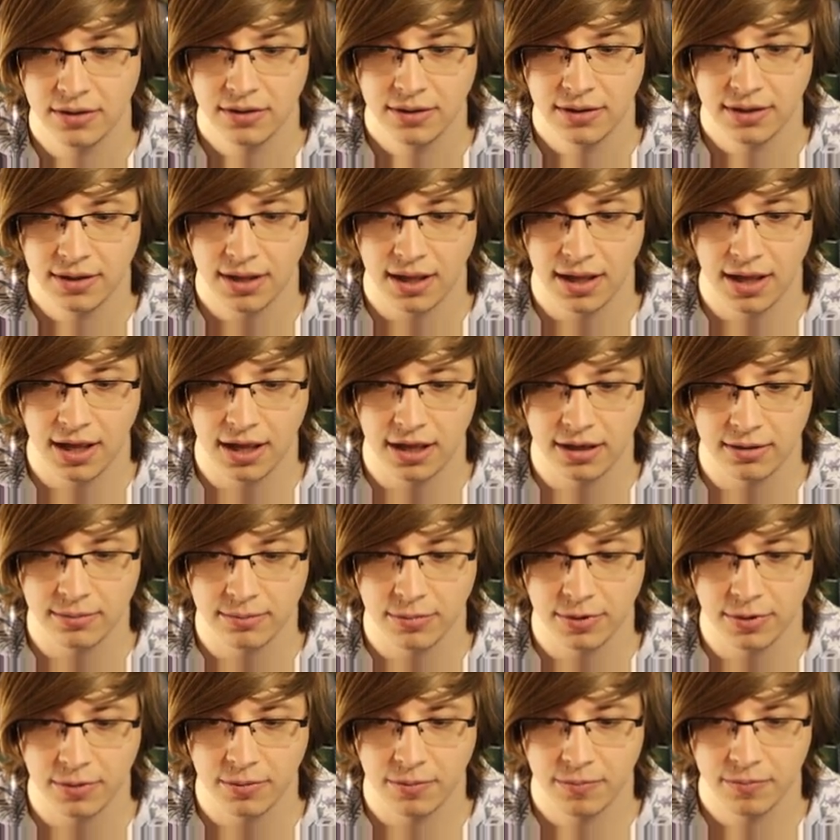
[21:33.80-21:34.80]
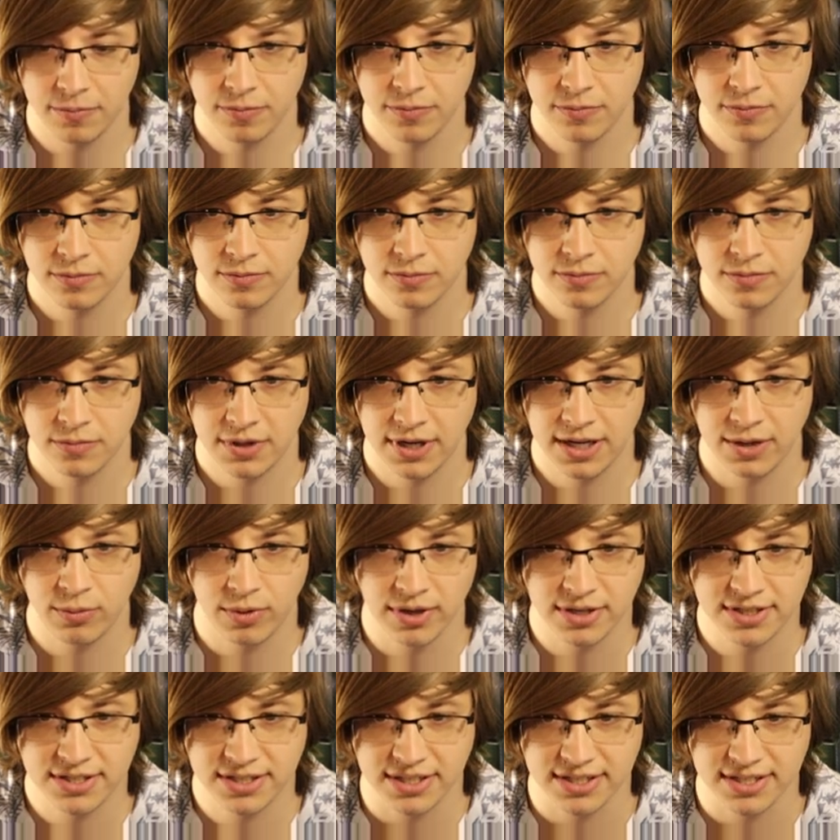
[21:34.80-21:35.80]
Um, it
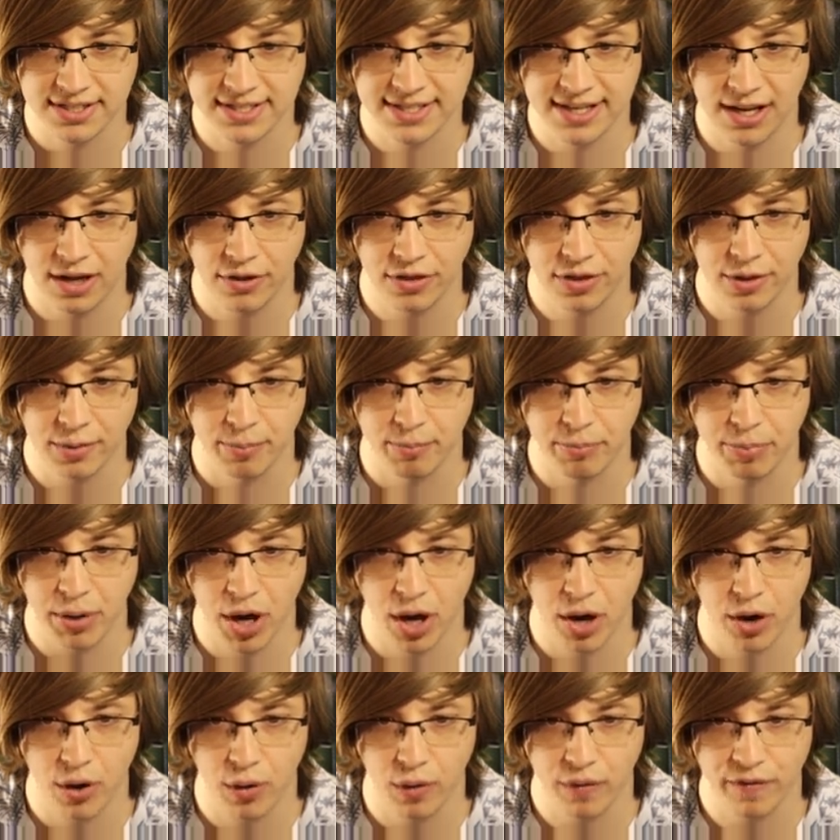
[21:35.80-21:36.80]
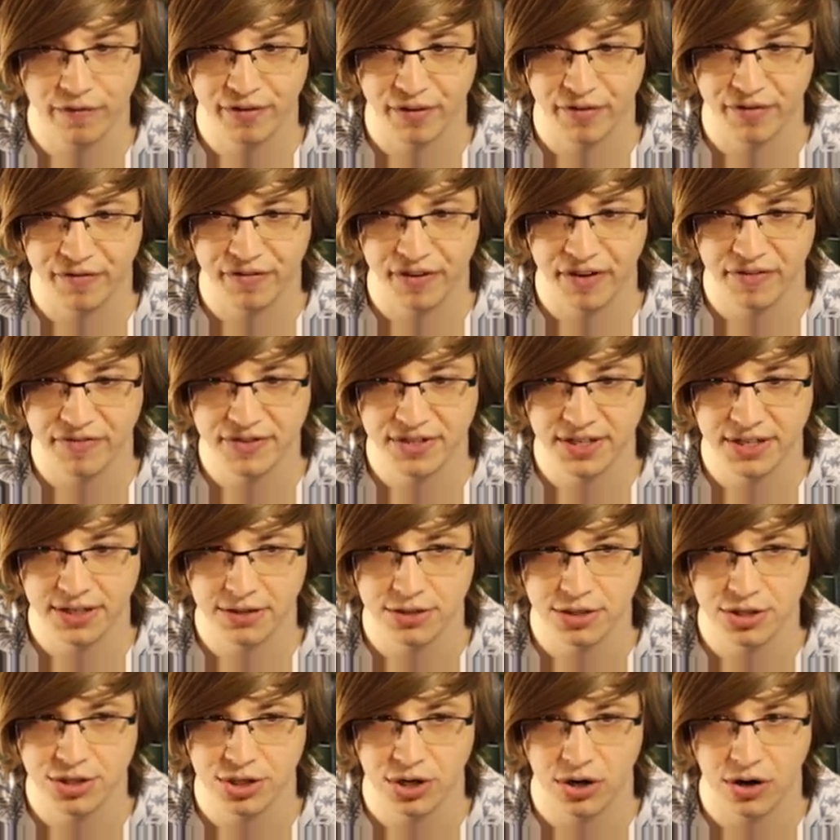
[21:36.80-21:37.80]
wants to sell the bow for
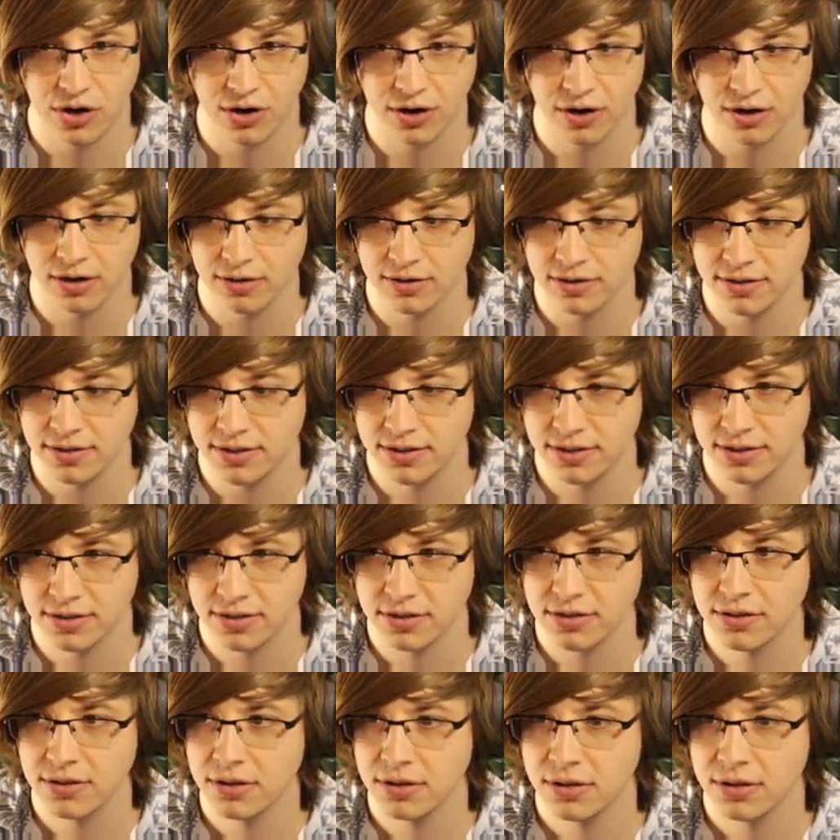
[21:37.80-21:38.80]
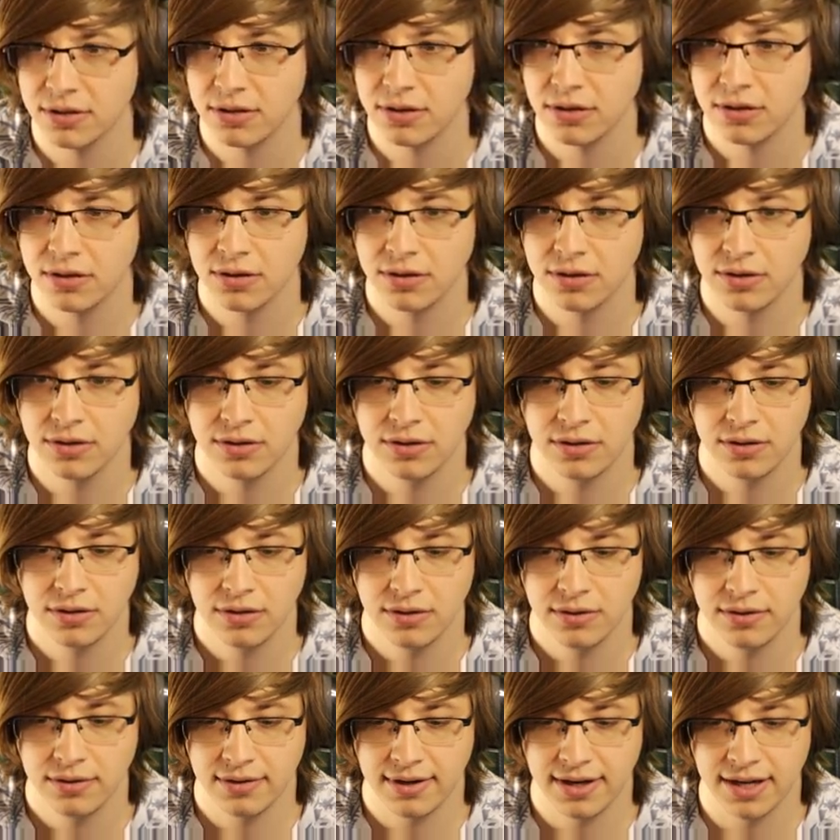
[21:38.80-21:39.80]
15 shards.
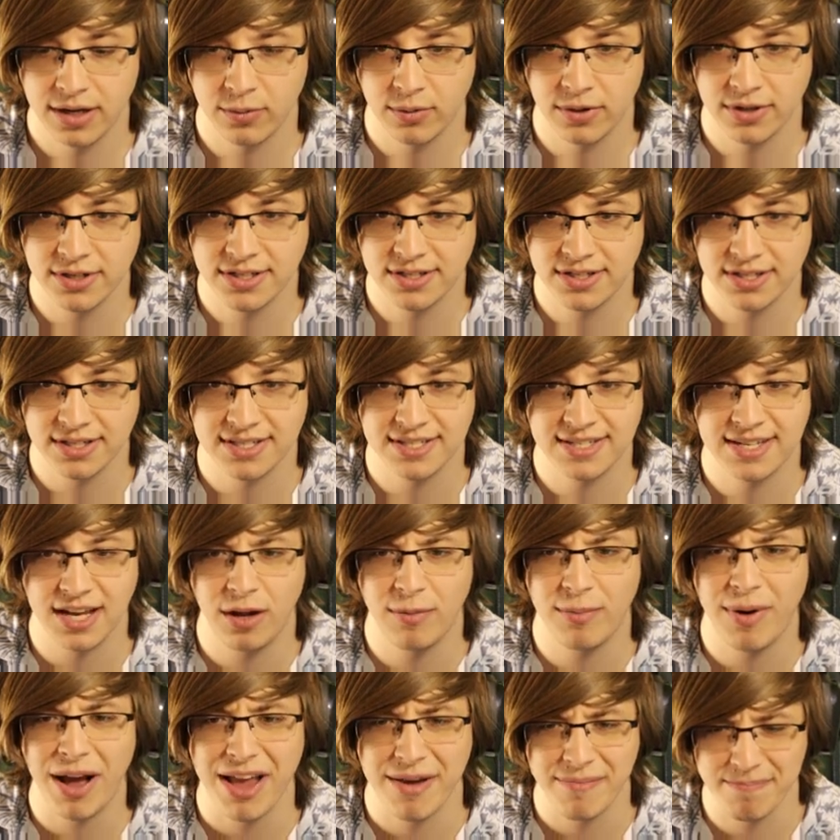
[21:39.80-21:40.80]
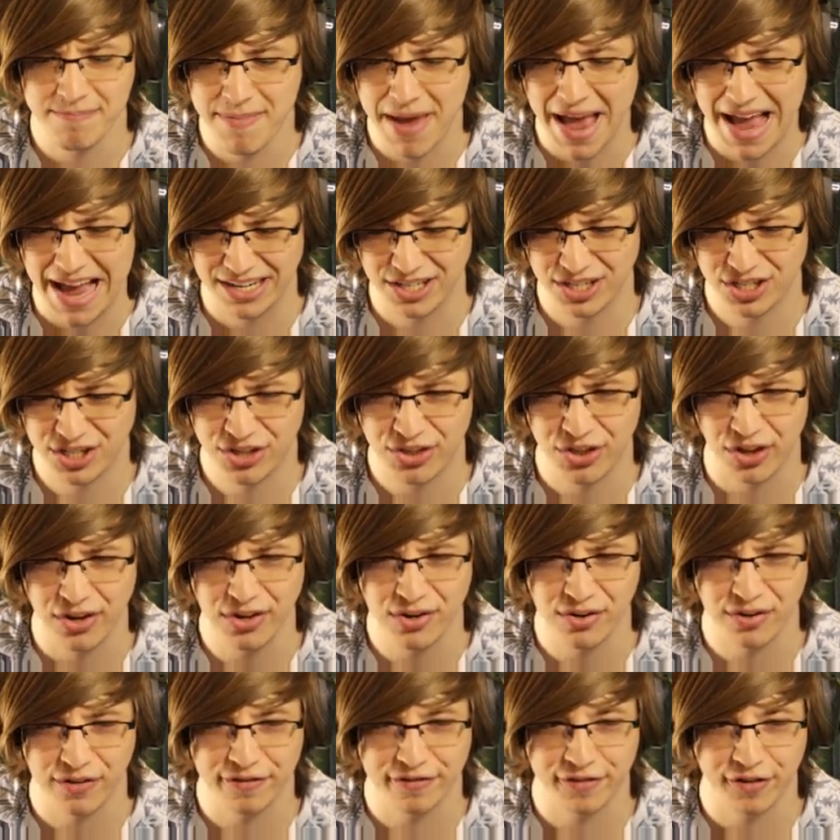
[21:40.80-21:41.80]
And it wants to sell my max
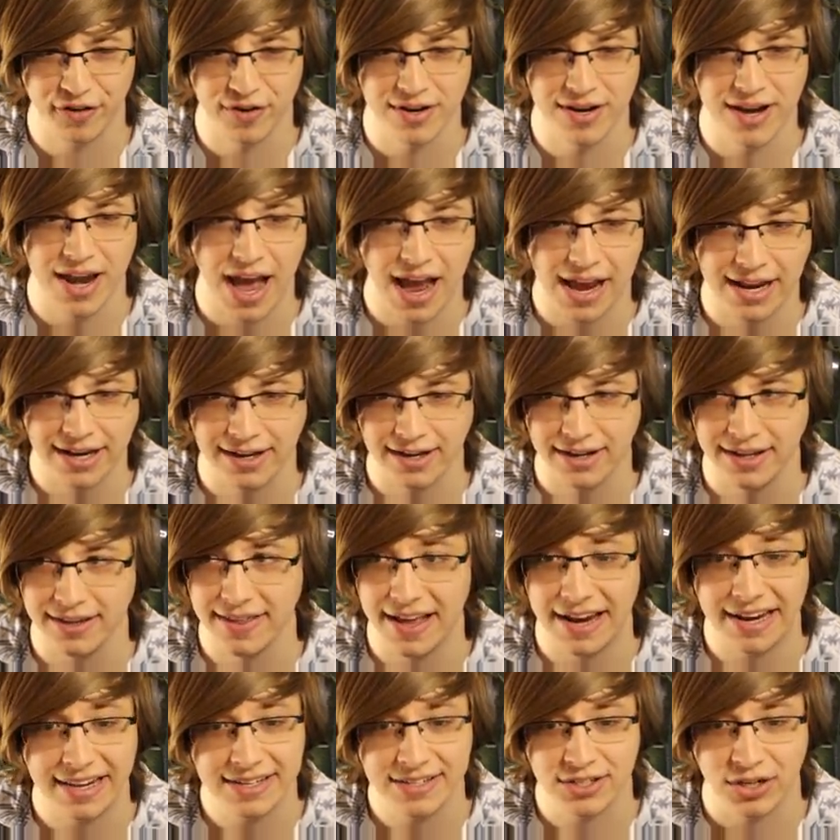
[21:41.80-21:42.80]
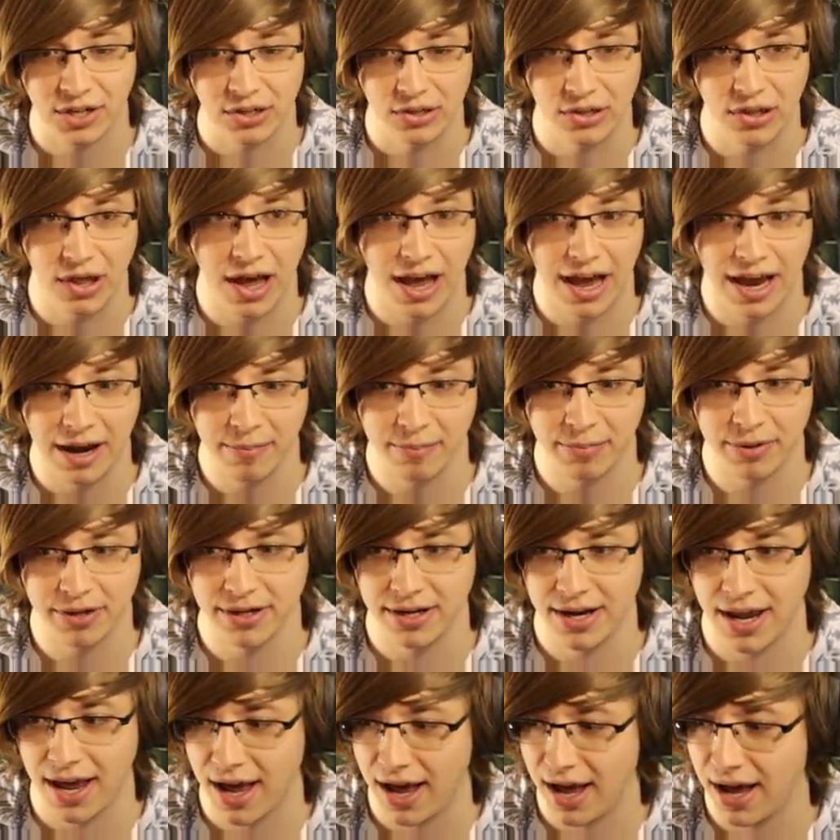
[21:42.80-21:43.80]
thundered for 90. That is a lot, but
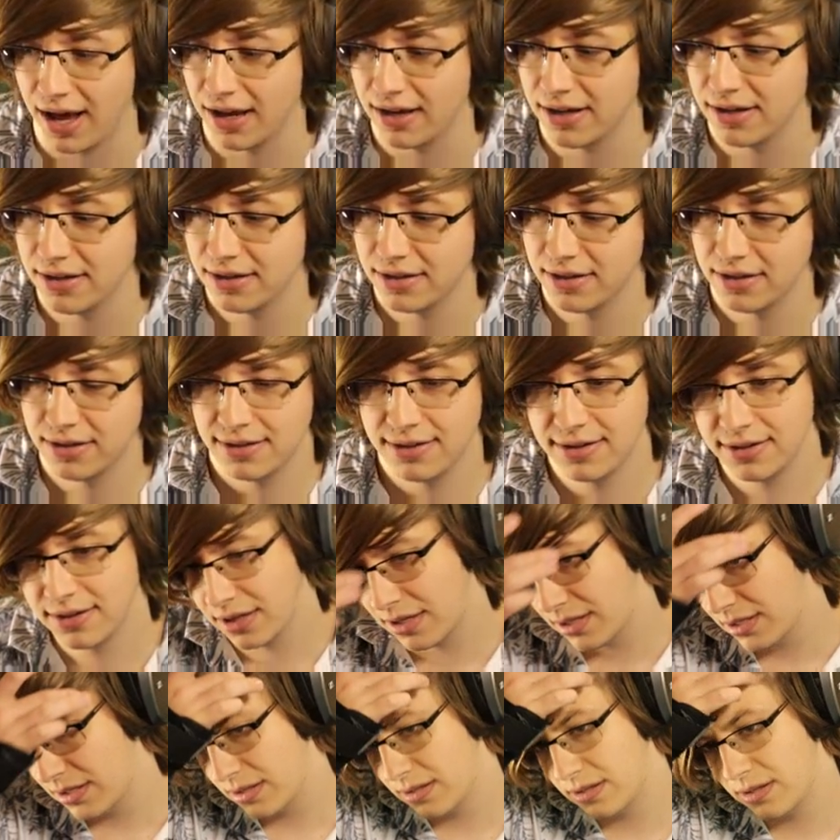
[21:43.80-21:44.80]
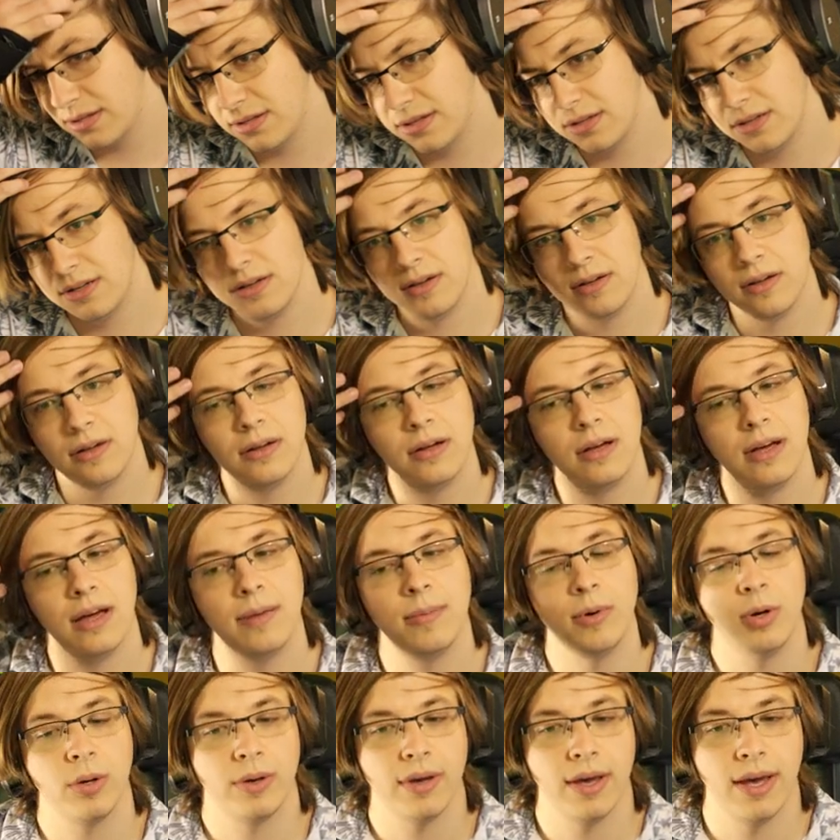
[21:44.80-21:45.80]
nah. I'm
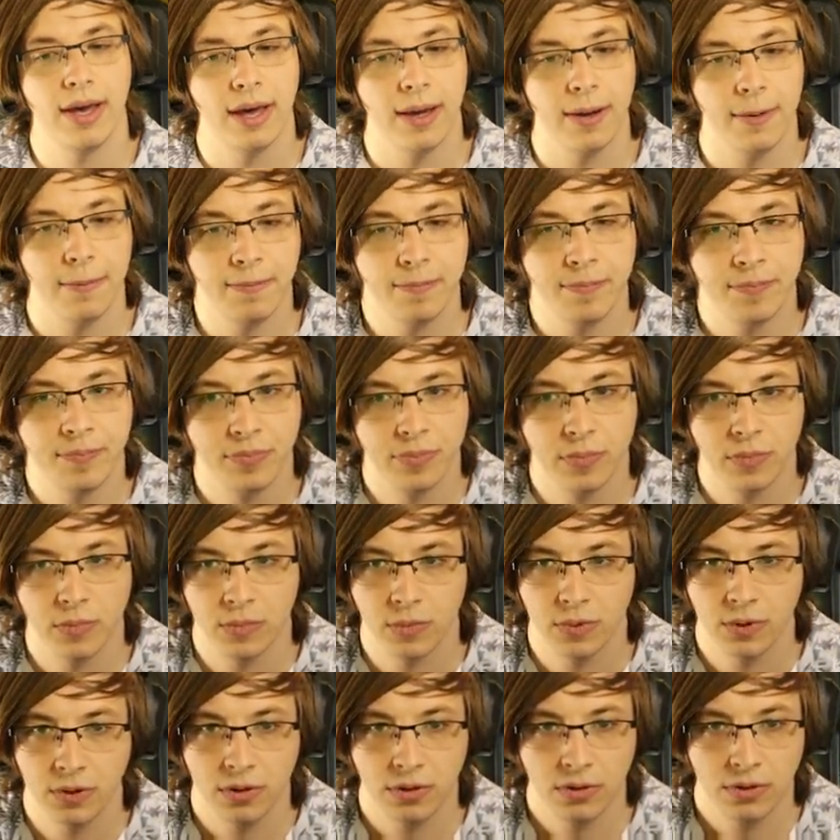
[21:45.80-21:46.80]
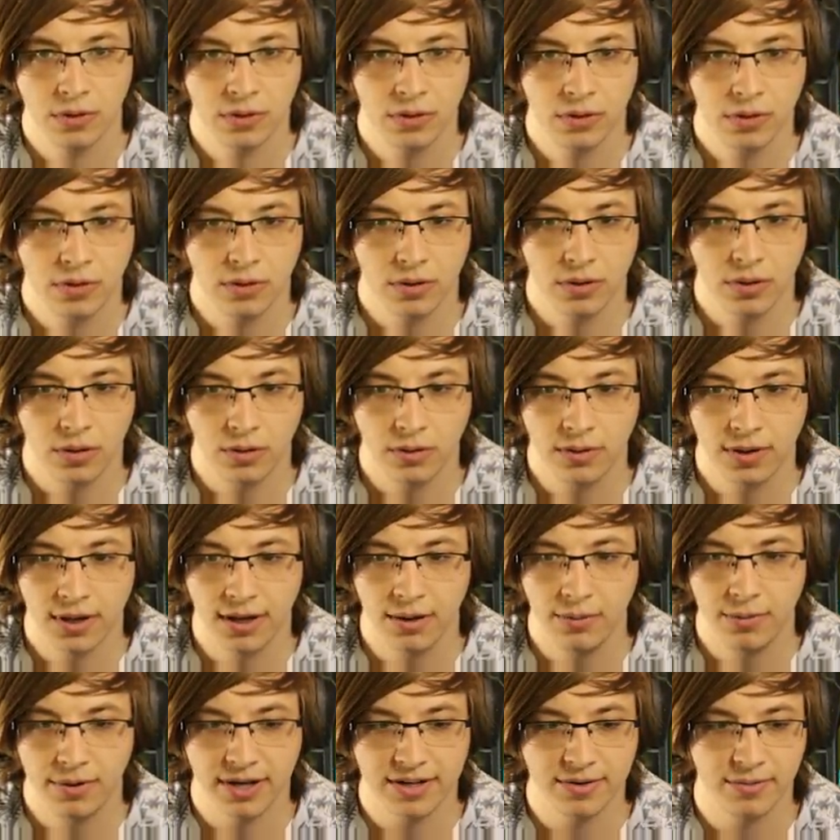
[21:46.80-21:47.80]
okay. Okay,
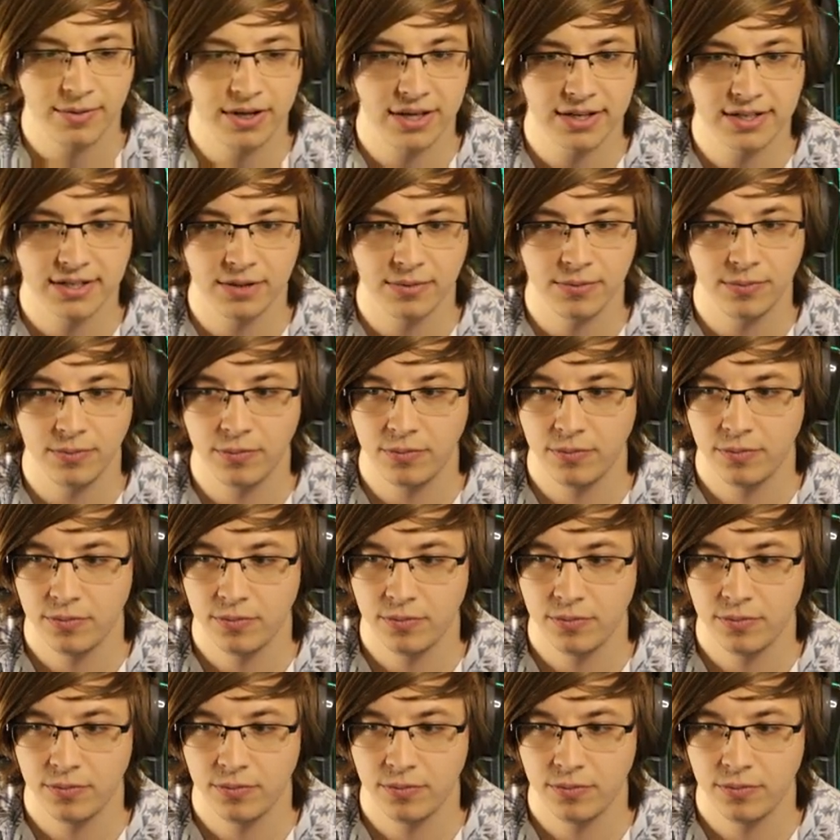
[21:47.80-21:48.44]
we got we got some